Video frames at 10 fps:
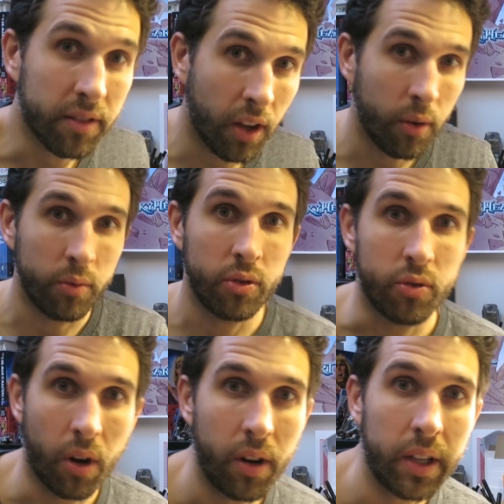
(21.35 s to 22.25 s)
so
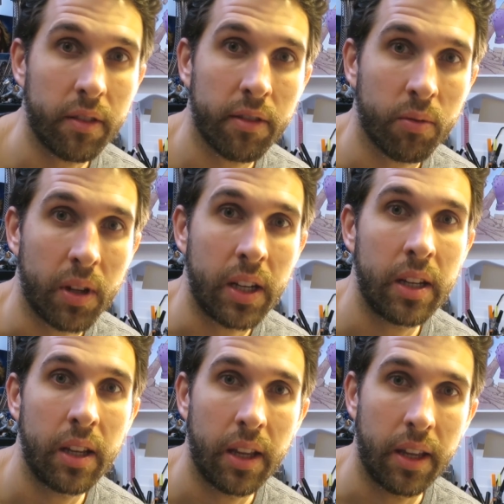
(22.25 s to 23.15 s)
Drawings
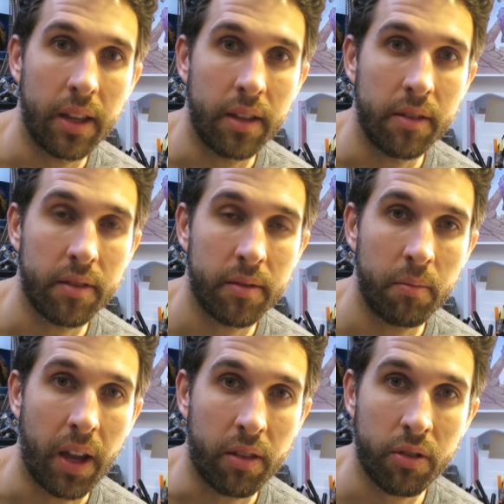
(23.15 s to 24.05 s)
3 is
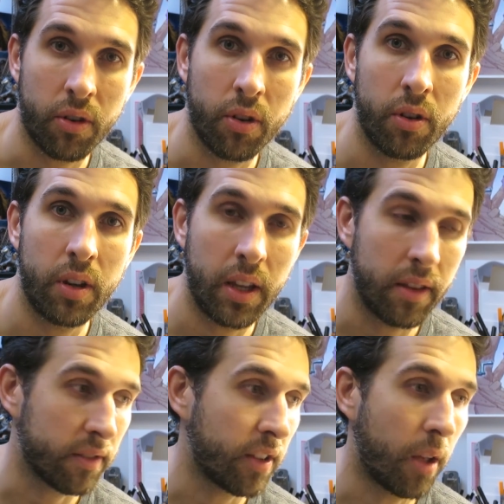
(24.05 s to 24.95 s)
my third
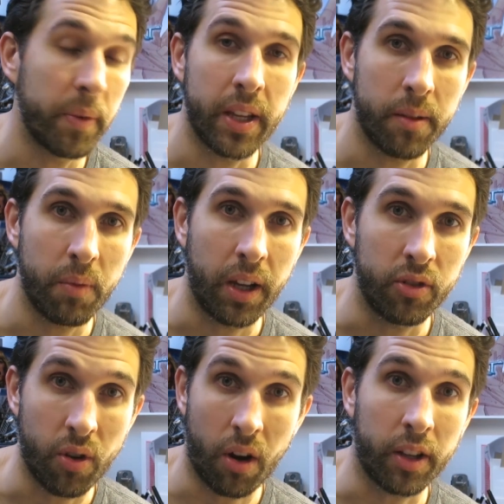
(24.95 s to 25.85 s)
installment in my
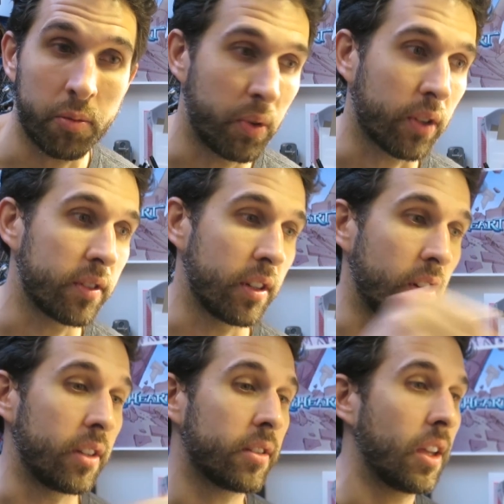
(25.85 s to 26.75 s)
Drawings book
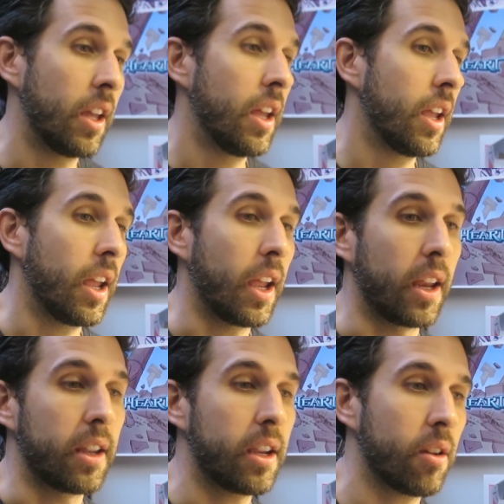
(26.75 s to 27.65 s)
series.
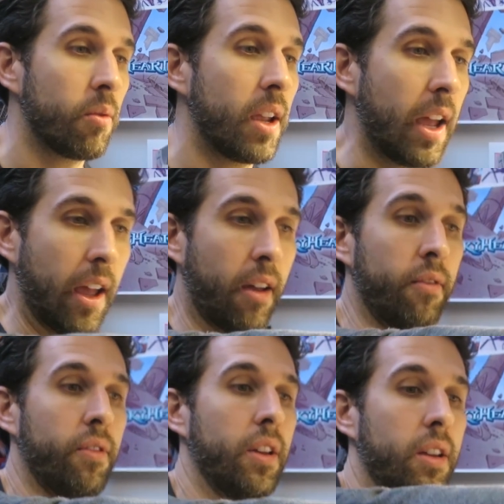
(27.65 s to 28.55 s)
And here we
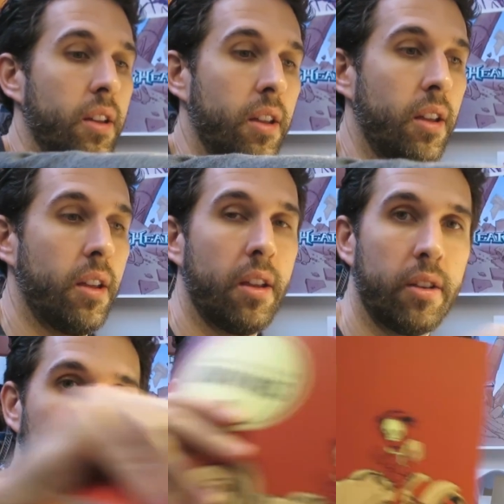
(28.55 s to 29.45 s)
have
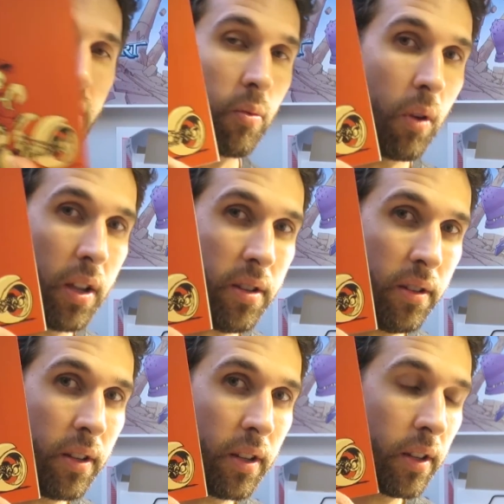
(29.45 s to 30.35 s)
Drawings 1,